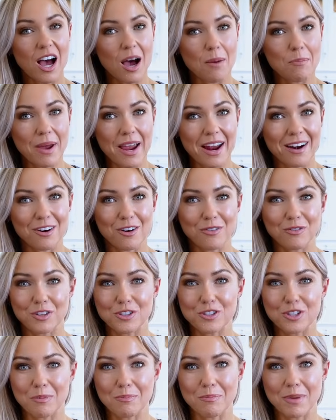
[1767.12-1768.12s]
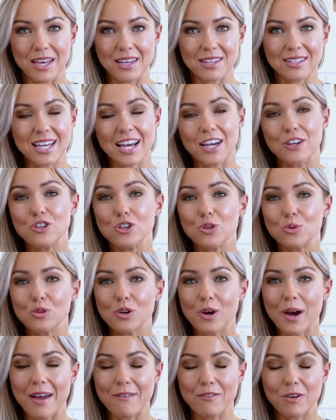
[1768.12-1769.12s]
a pair of dumbbells. I know
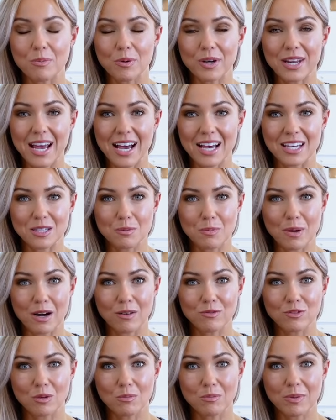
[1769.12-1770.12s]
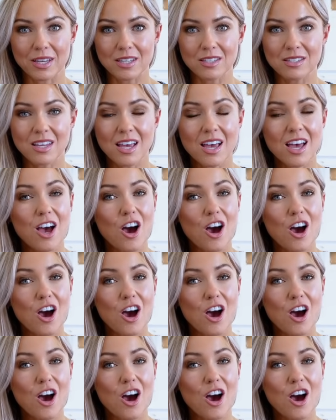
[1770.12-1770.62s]
not everybody has a pair of dumbbells.